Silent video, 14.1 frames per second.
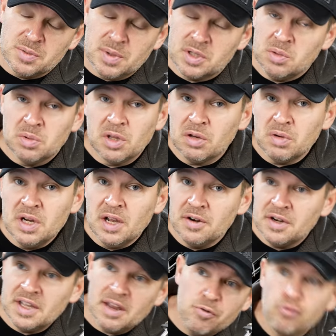especially with the 300,
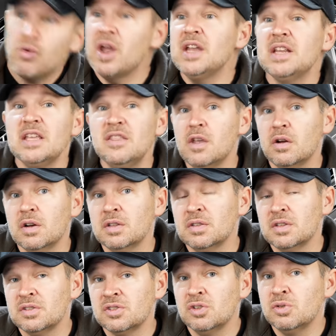to get right in there at
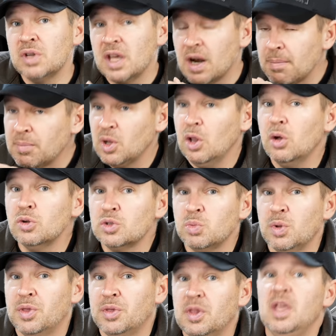the zoo, get up close
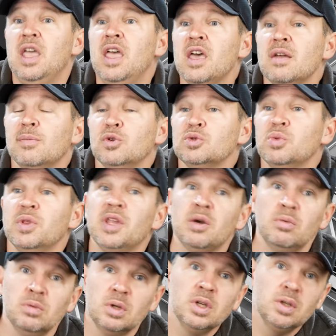with the animals without,